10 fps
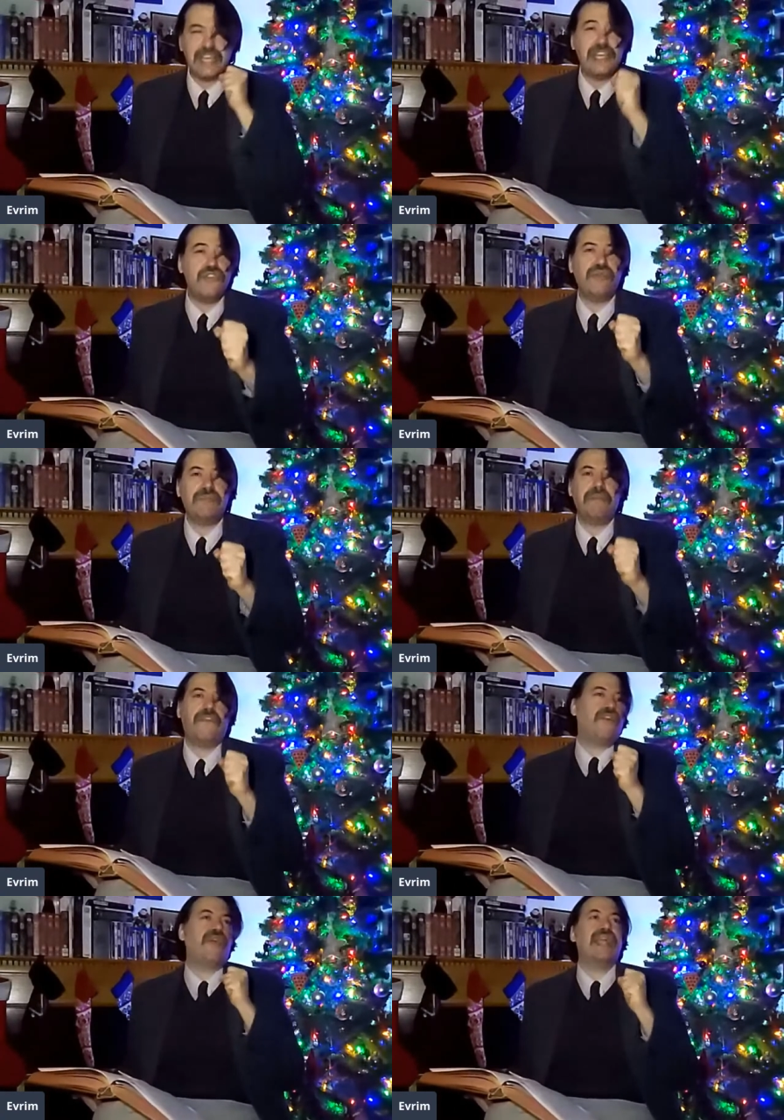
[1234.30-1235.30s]
knew it
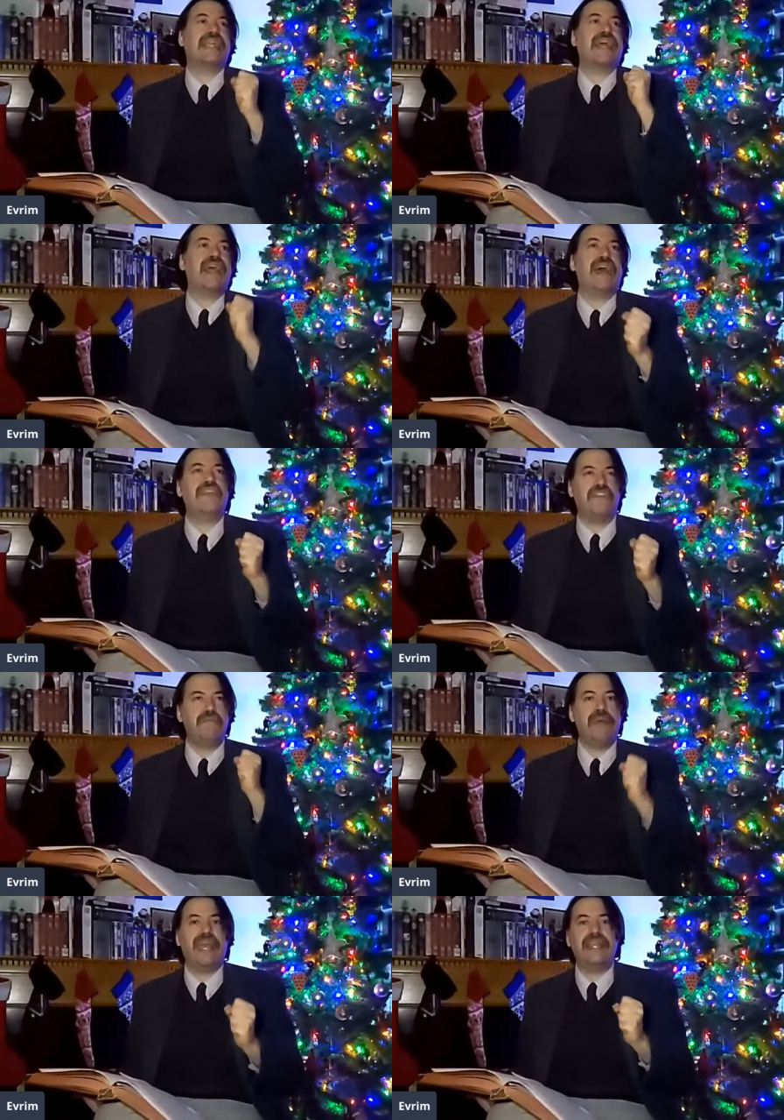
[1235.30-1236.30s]
before I got out
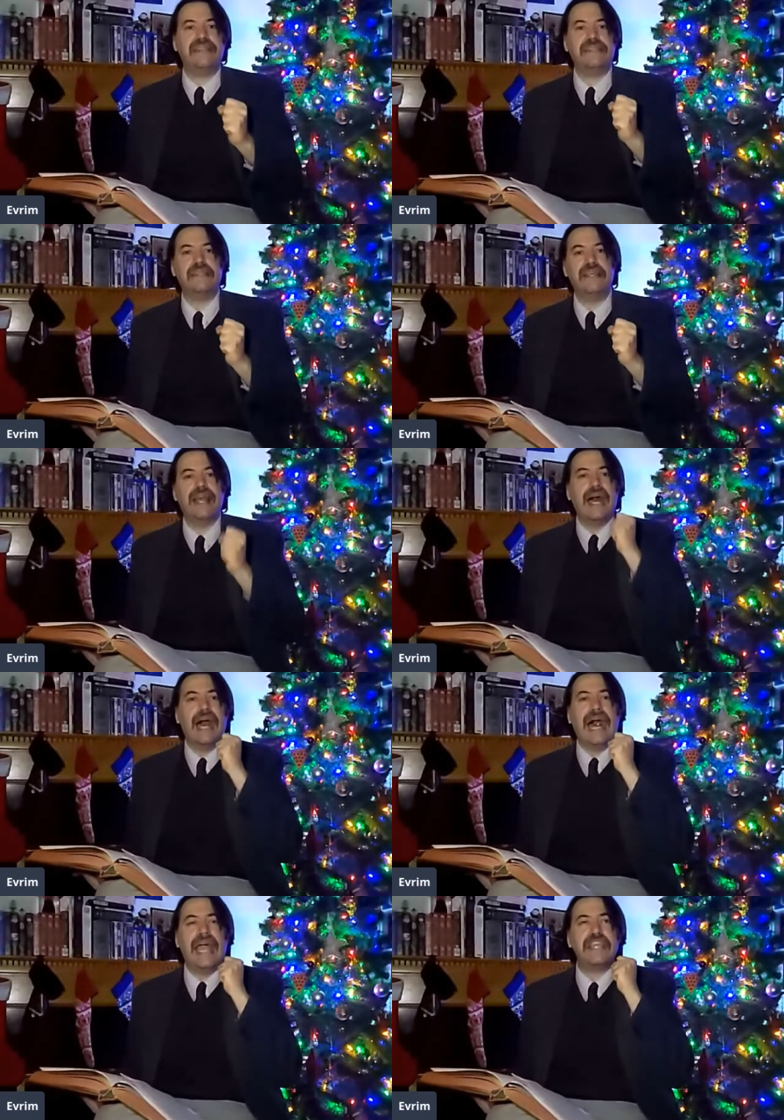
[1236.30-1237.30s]
of bed.
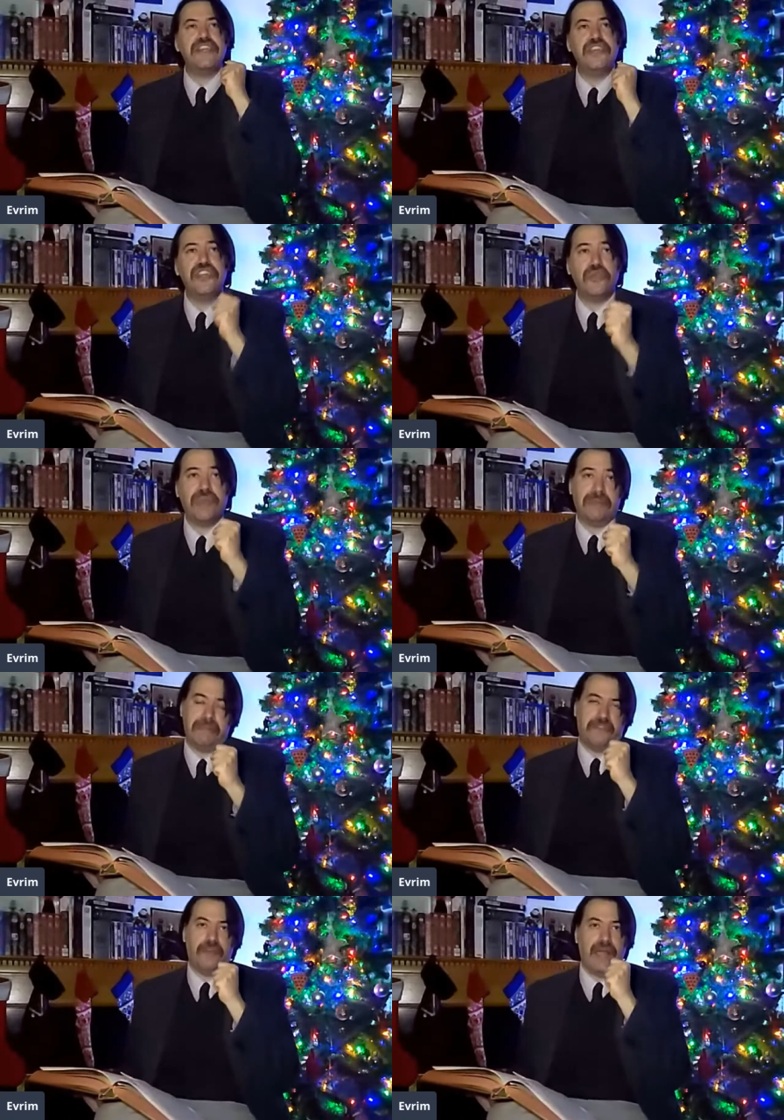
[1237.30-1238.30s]
I knew it
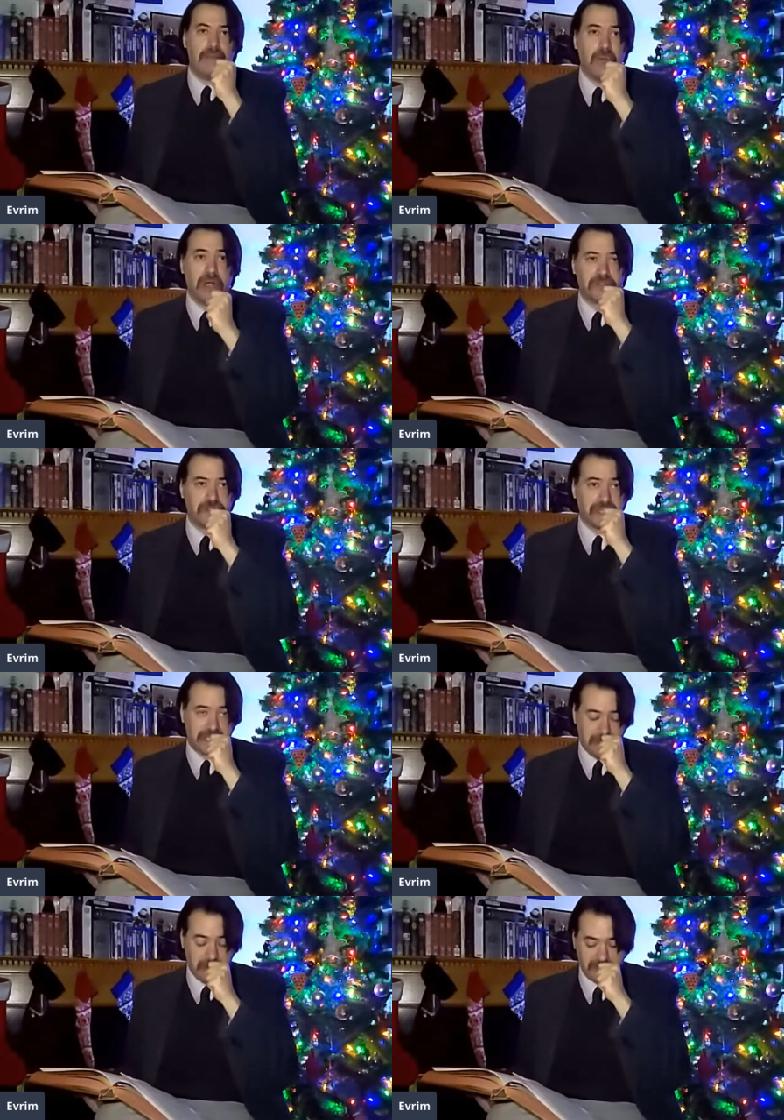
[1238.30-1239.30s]
before I walked to the
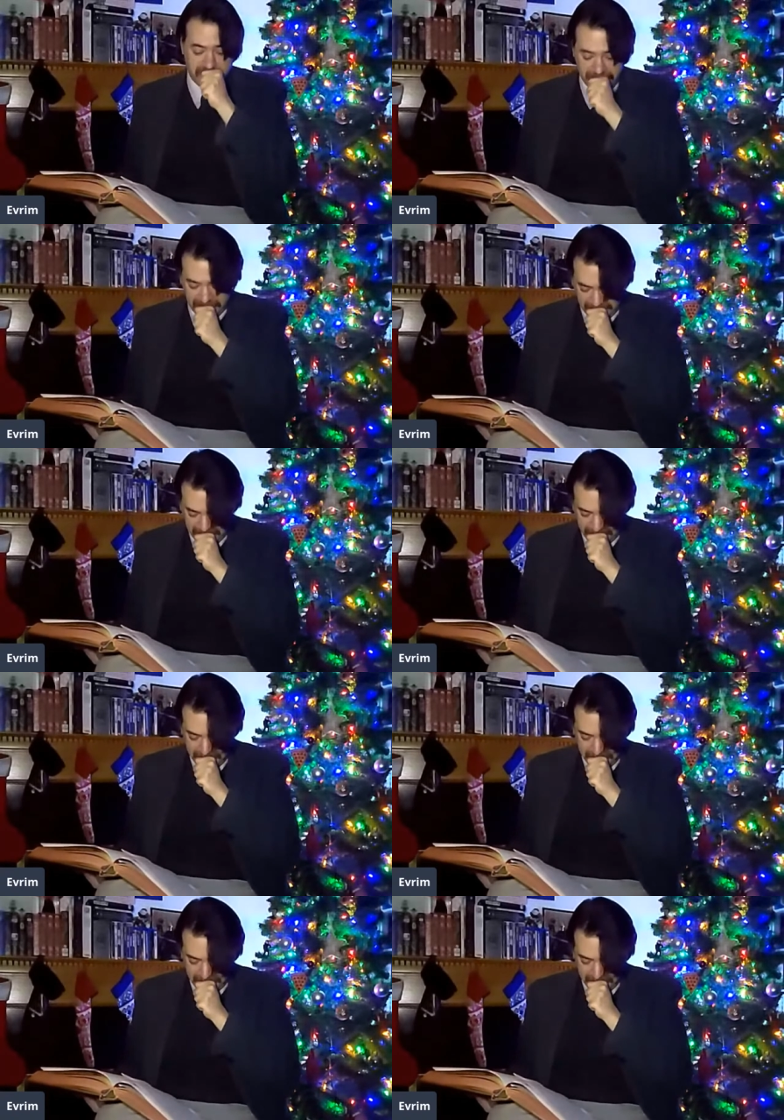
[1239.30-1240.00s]
curtains.